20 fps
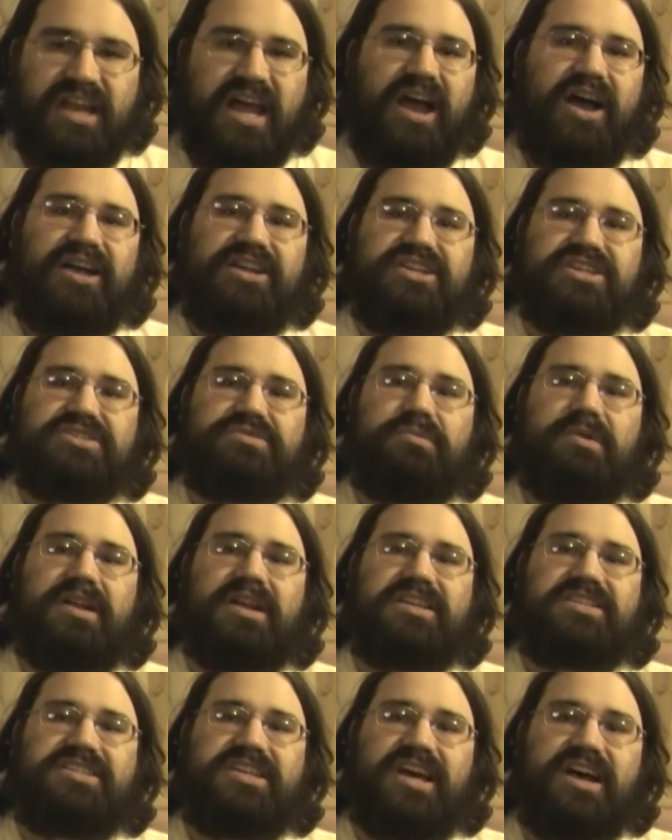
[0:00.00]
Now I just
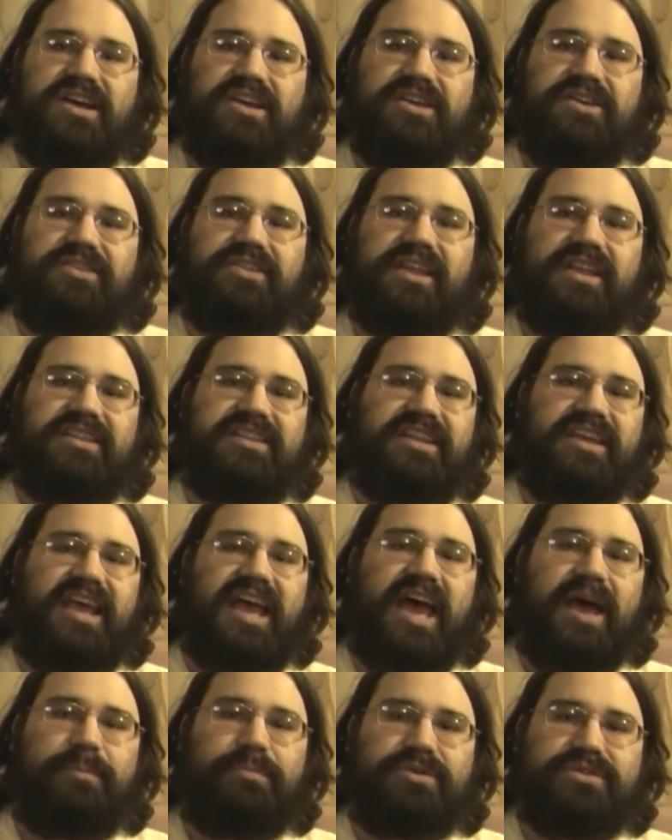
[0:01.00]
want to tell you that
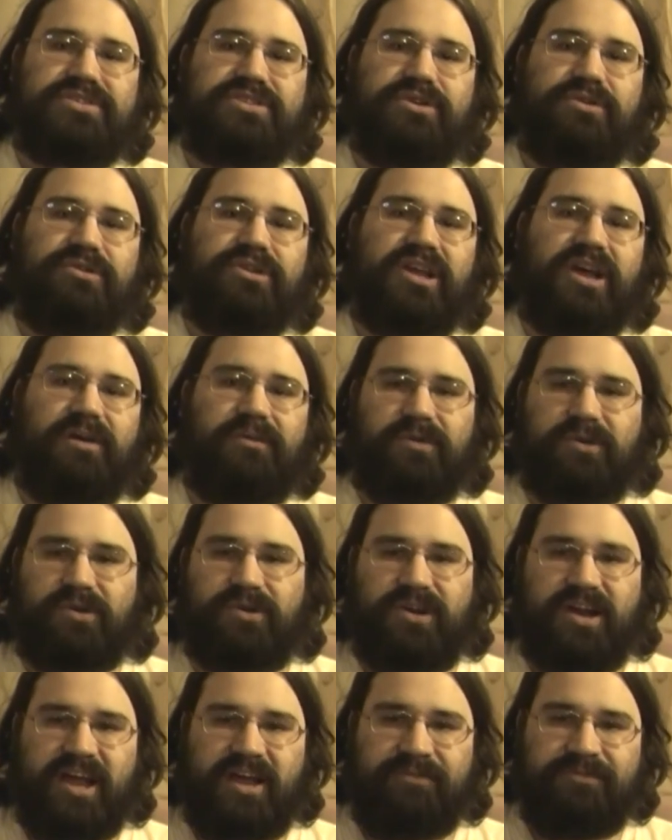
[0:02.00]
the episode
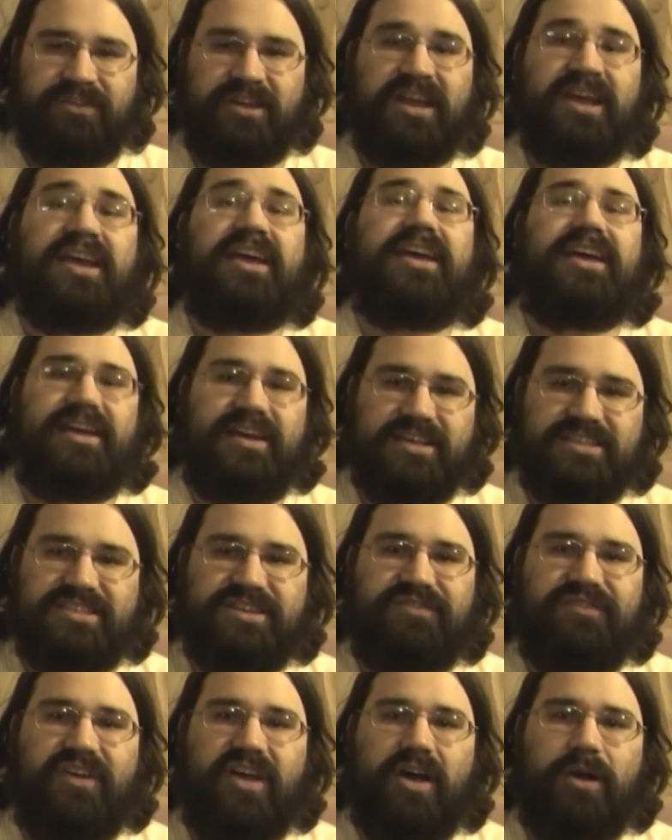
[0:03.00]
Covercraft is
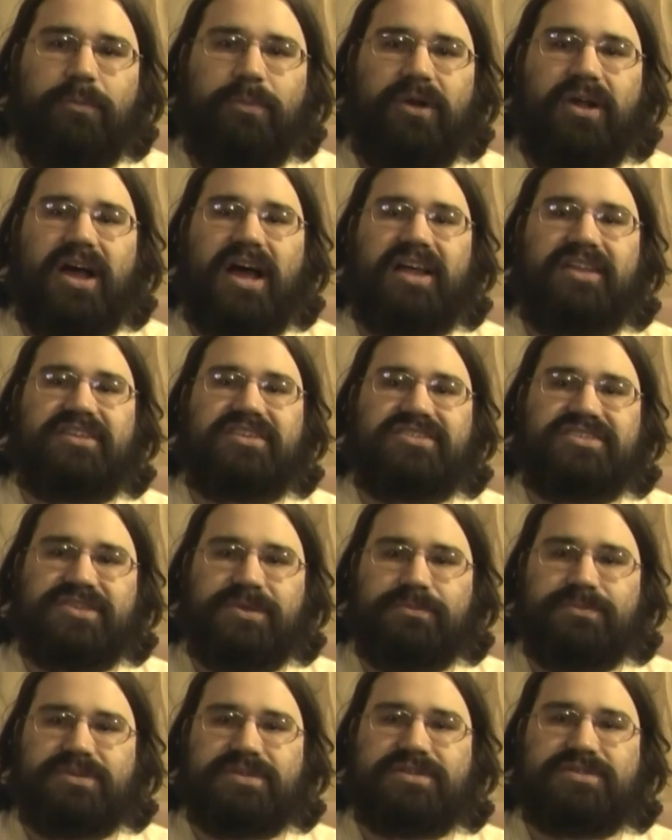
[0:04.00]
available on the
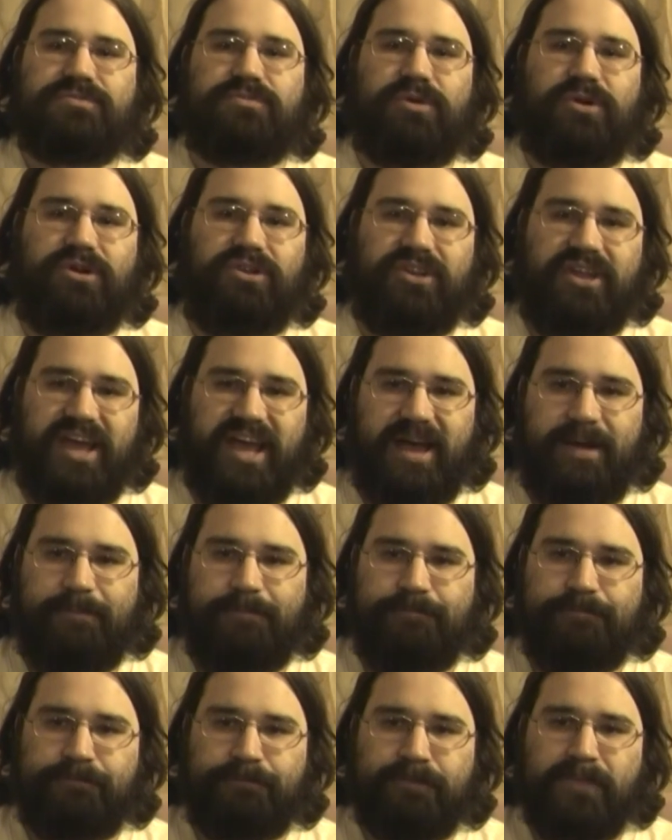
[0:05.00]
Simpsons World
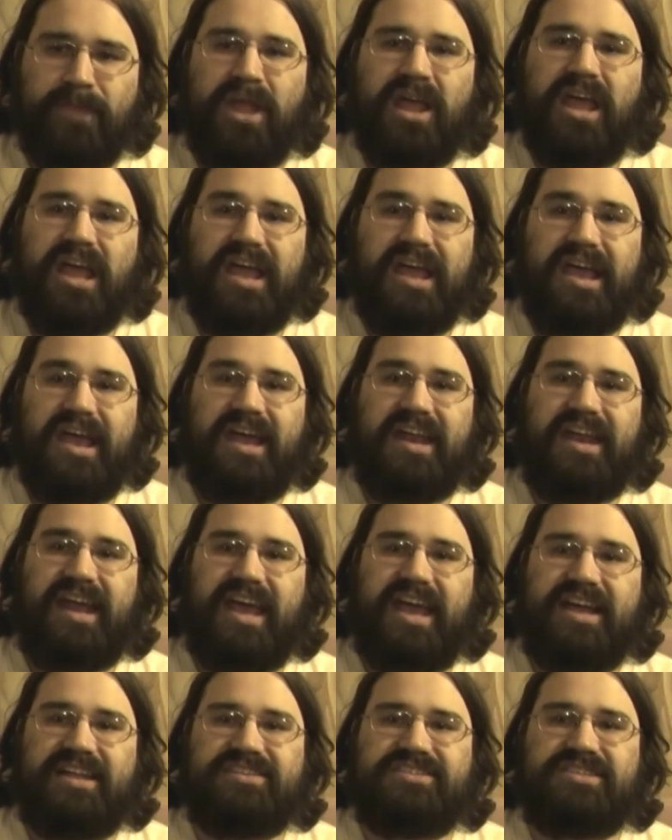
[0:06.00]
app and
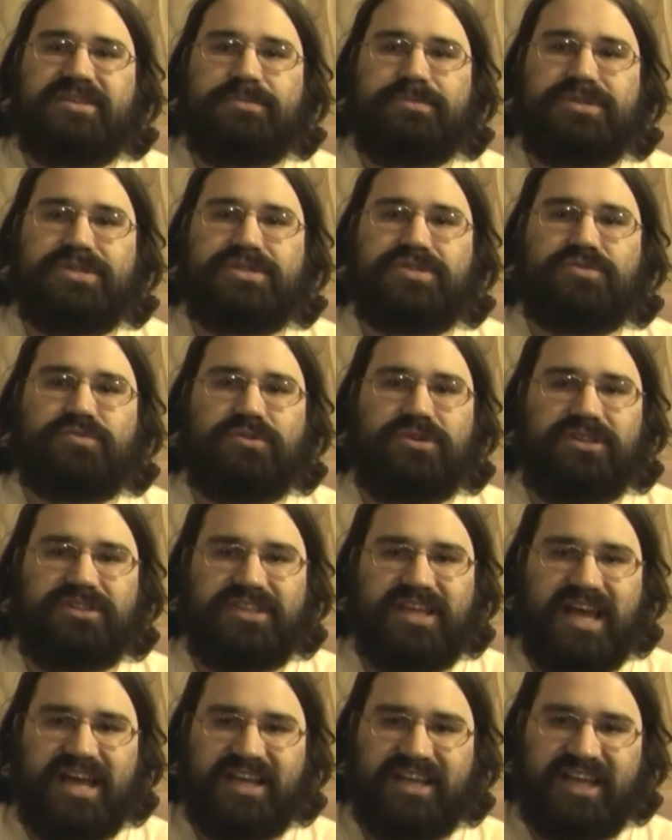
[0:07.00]
at
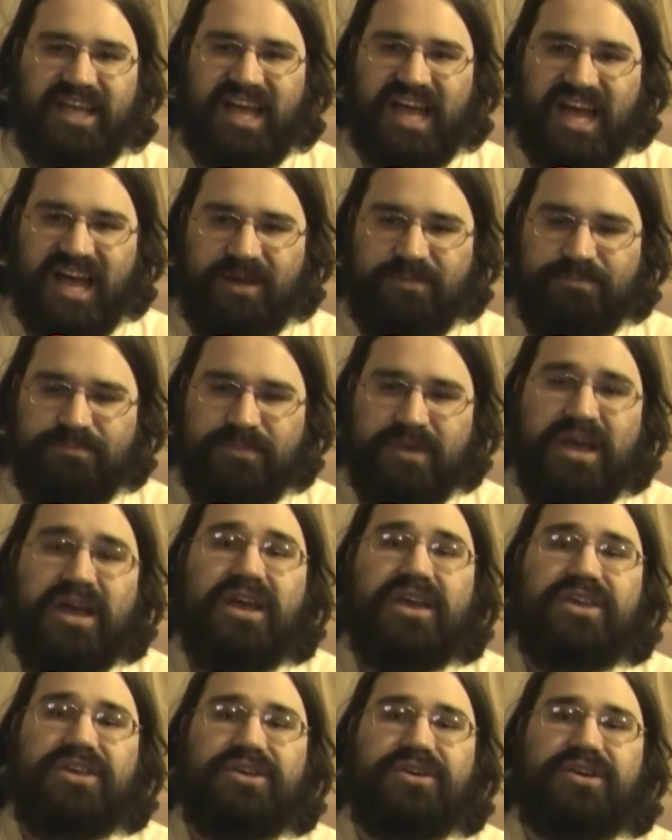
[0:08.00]
simpsonsworld.com.
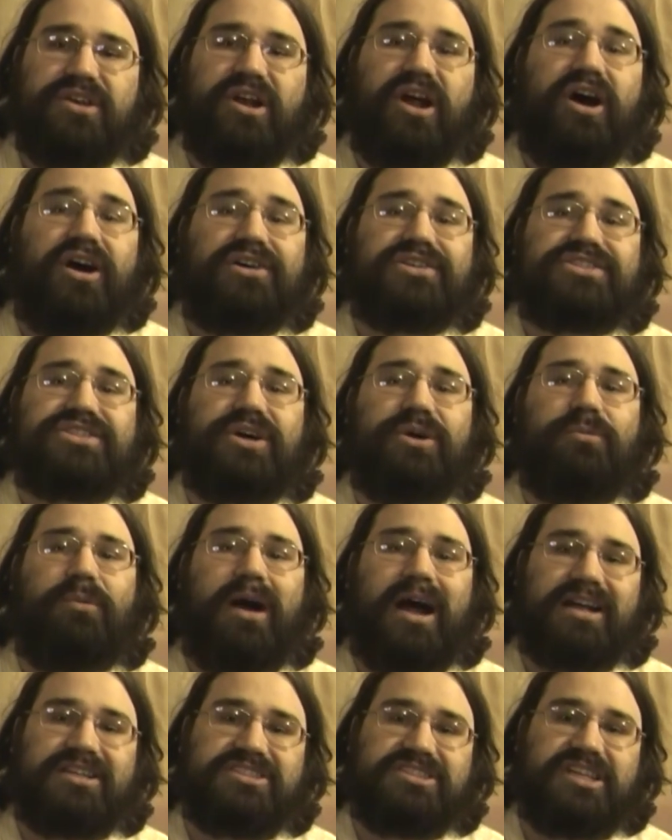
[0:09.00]
You can also
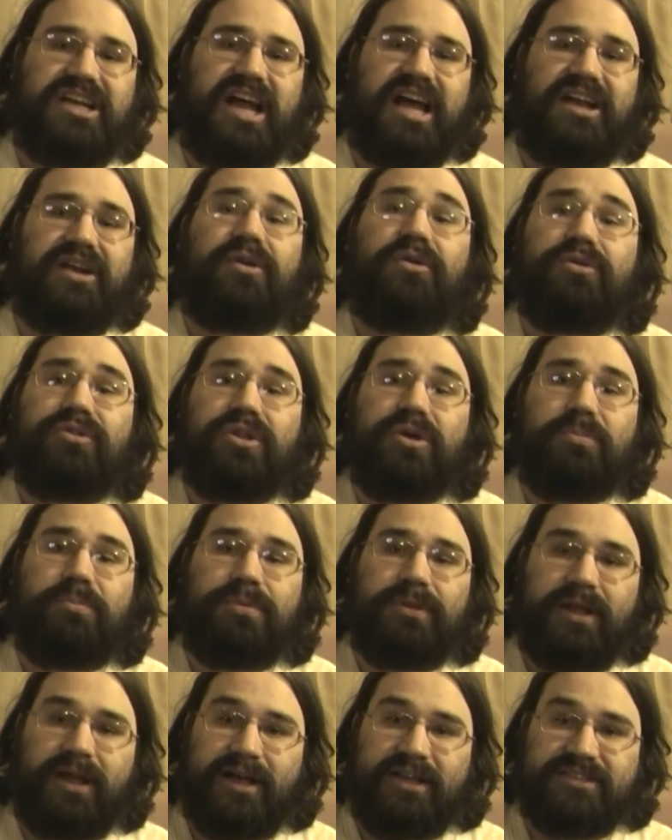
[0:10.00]
watch it on Hulu
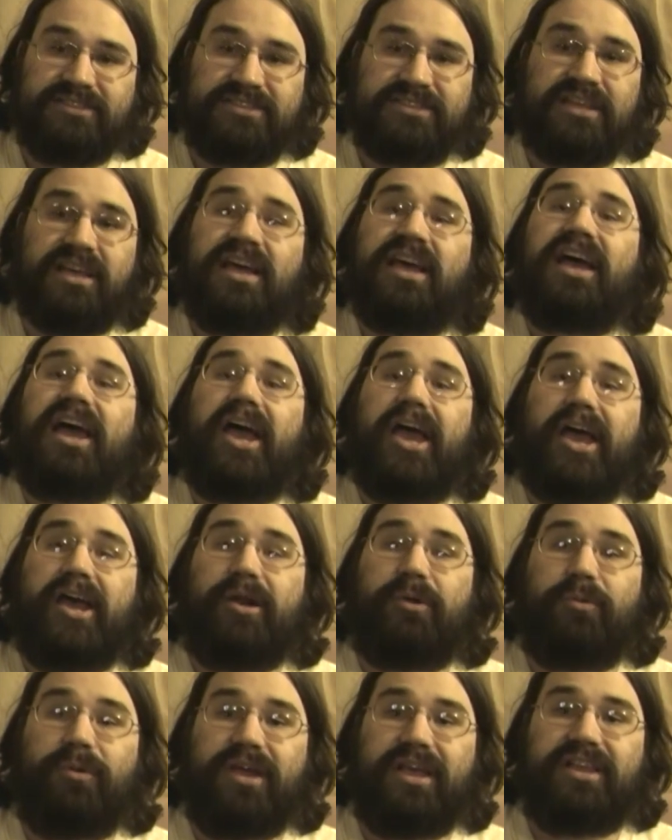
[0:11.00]
Plus
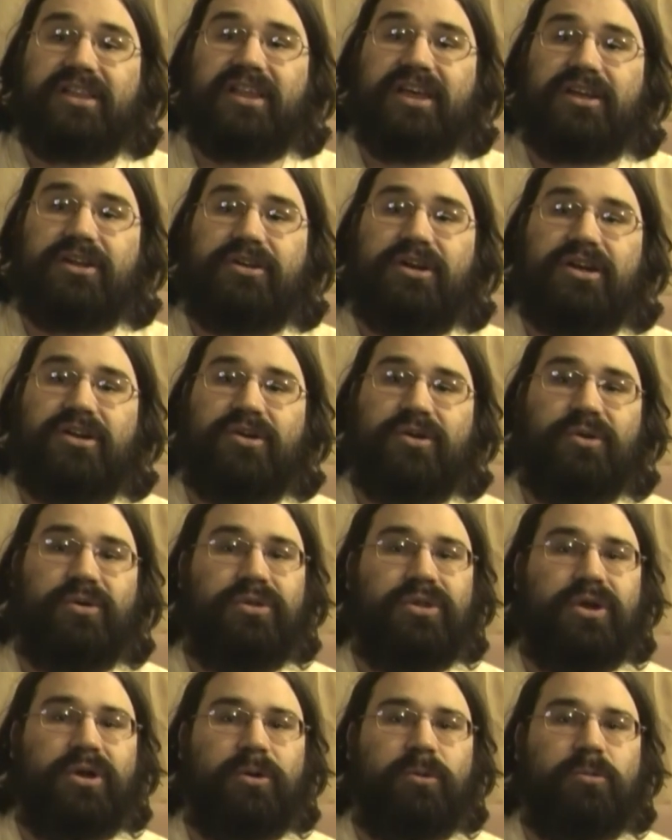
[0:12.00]
and a week later on
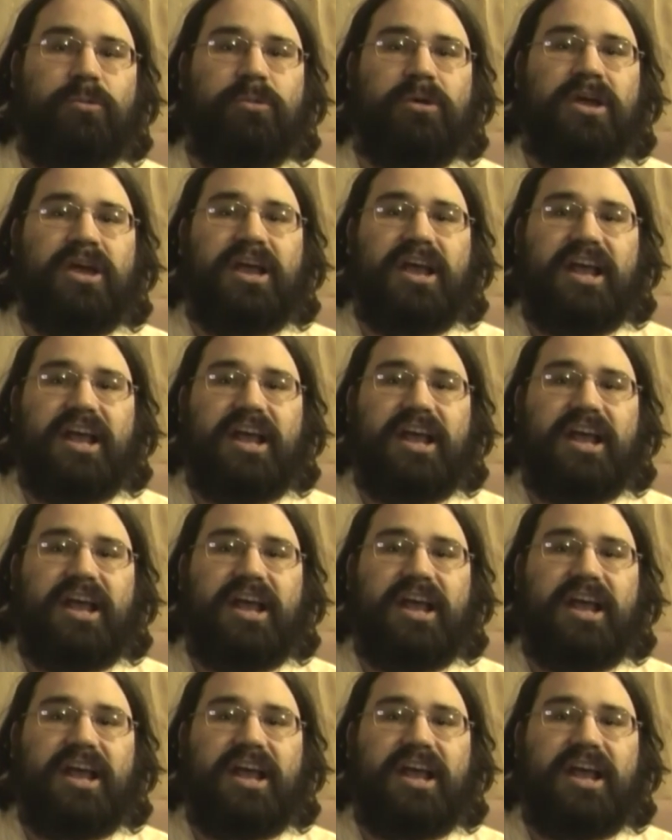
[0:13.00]
Hulu.